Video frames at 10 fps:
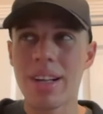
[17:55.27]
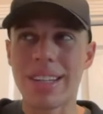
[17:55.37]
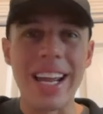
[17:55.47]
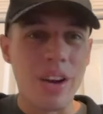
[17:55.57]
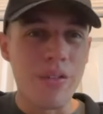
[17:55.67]

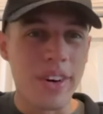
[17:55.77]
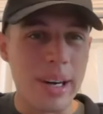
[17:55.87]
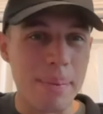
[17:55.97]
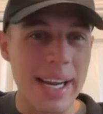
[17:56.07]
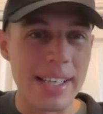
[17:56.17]
thank you for
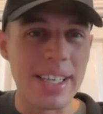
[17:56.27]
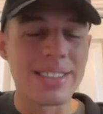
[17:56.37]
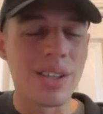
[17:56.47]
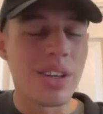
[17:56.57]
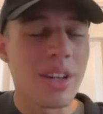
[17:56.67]
your patience.
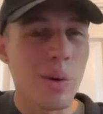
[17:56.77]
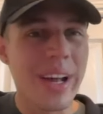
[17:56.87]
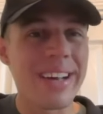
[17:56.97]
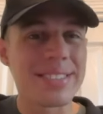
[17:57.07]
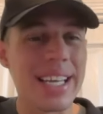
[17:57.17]
It's another
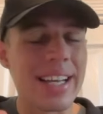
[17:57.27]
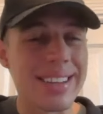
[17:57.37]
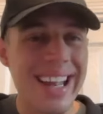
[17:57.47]
way of saying